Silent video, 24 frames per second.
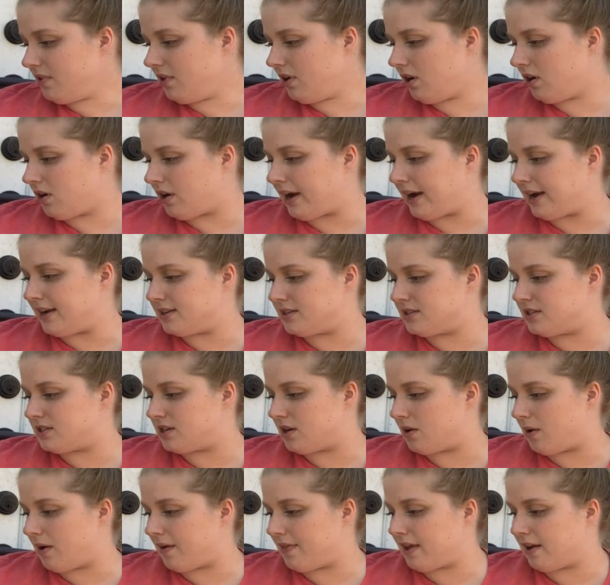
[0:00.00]
All right.
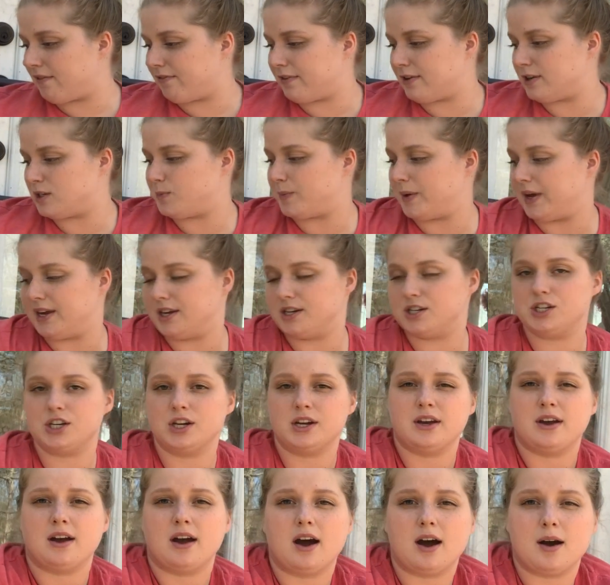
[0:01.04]
So on that first page,
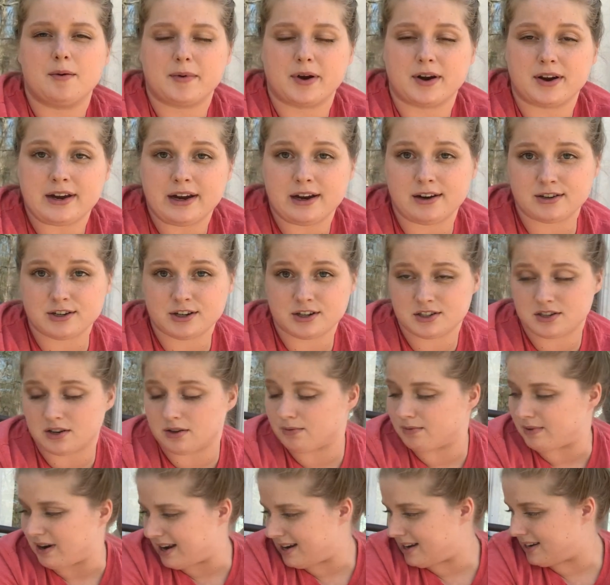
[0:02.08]
our characters are
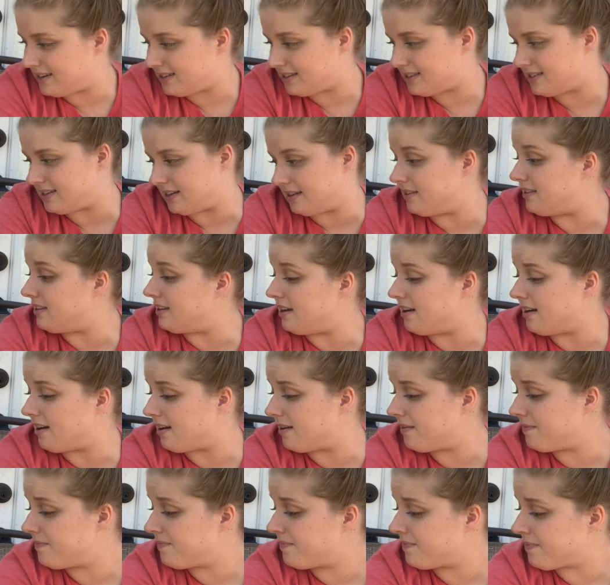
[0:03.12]
Rhett and Cynthia.